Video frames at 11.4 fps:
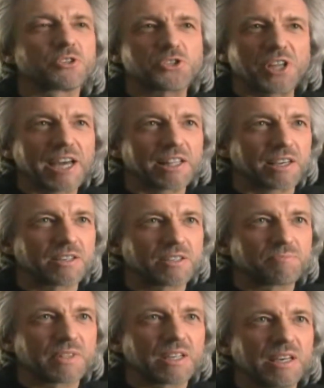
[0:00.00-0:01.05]
static
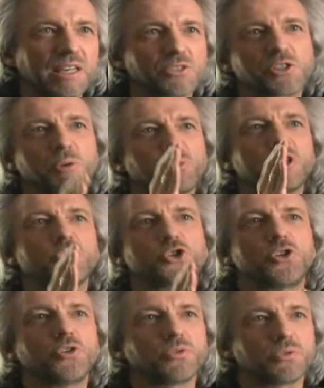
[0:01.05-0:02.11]
and simply
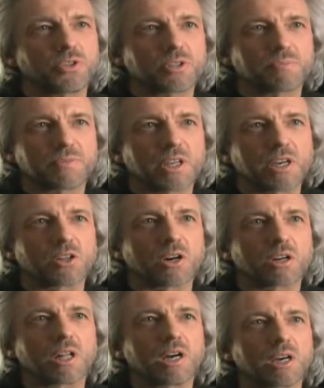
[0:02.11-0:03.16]
choose in
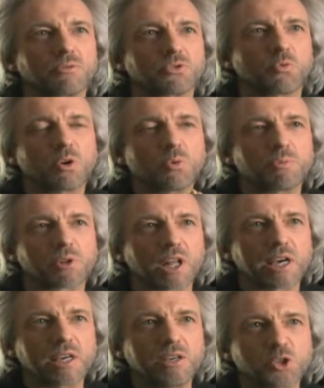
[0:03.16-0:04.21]
our lives what we would
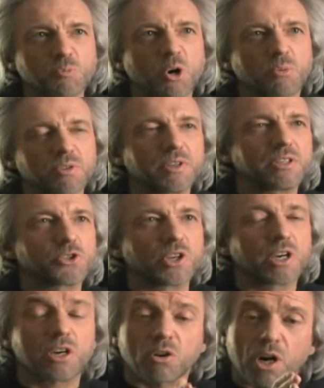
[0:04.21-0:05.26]
like each moment of each
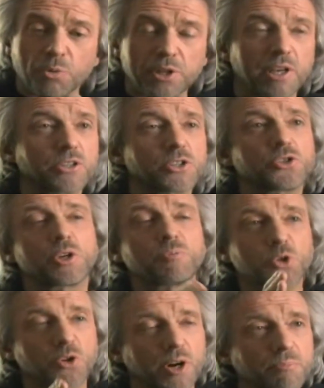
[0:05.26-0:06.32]
day, or our
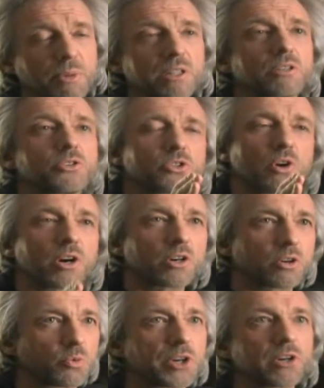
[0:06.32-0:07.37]
relationships, or our abundance, or our
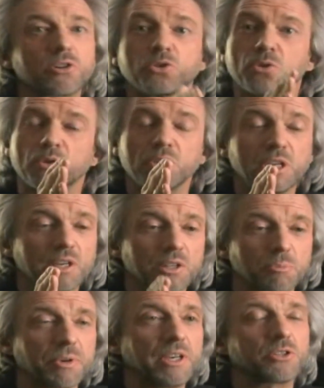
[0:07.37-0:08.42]
careers, or
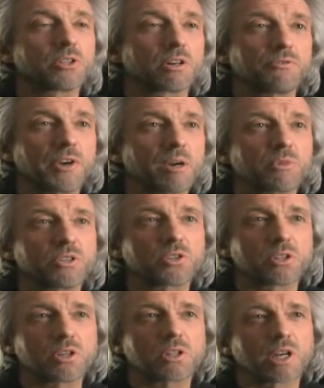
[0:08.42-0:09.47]
the peace in our families
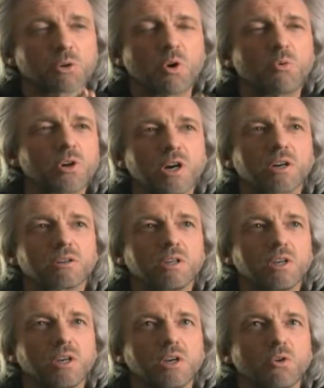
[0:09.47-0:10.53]
to look like? What would
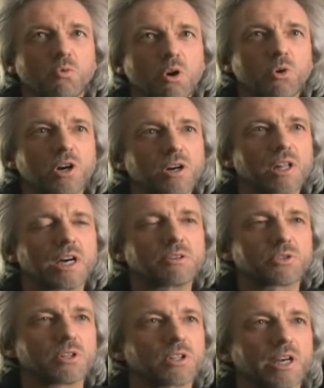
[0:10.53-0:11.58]
our
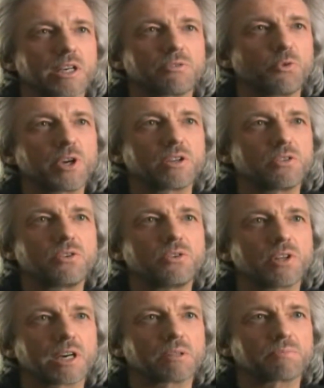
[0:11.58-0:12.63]
lives look like if we could do
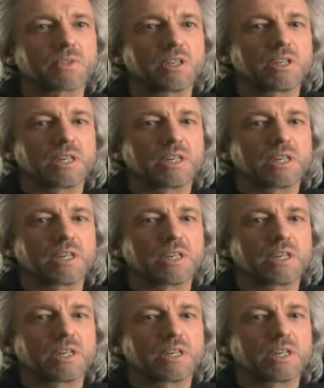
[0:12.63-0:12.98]
that?